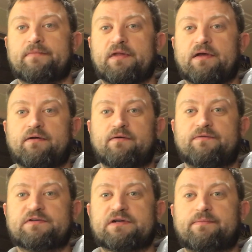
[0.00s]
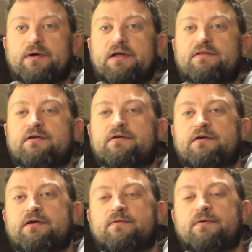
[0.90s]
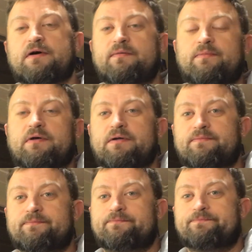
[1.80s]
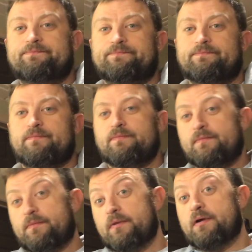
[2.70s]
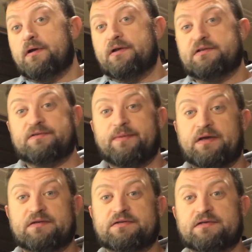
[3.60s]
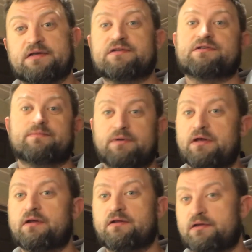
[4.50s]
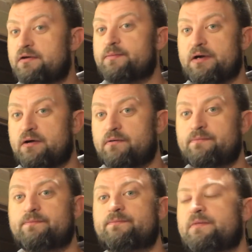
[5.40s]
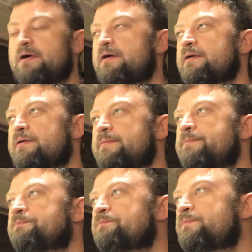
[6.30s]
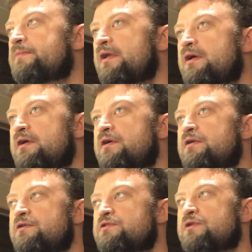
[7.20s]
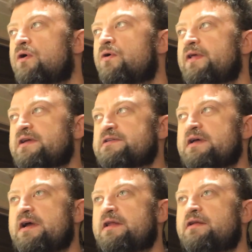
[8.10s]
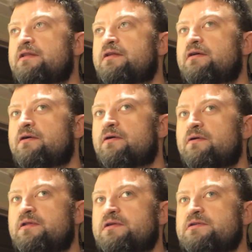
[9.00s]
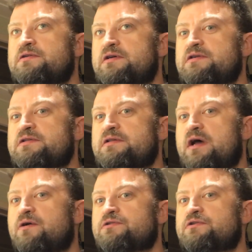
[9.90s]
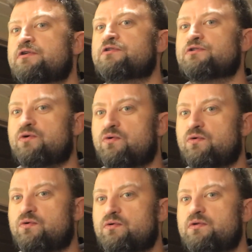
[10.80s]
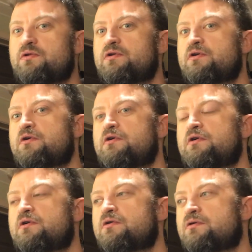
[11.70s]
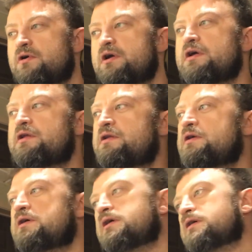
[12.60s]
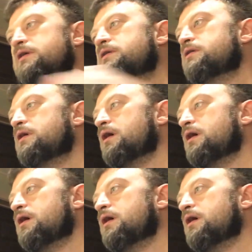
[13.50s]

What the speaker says: don't know if it's like my theory or what, but it just makes sense to me to think about. Um, so they say that the earth is 6,000 years old, right? And